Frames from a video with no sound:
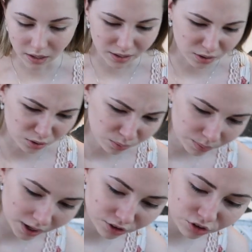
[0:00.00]
I hope.
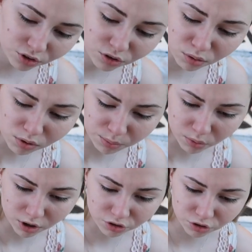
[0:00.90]
I just used the wrong
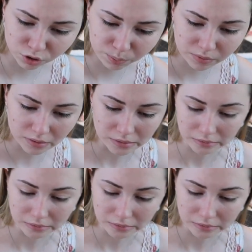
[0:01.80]
brush. Oops.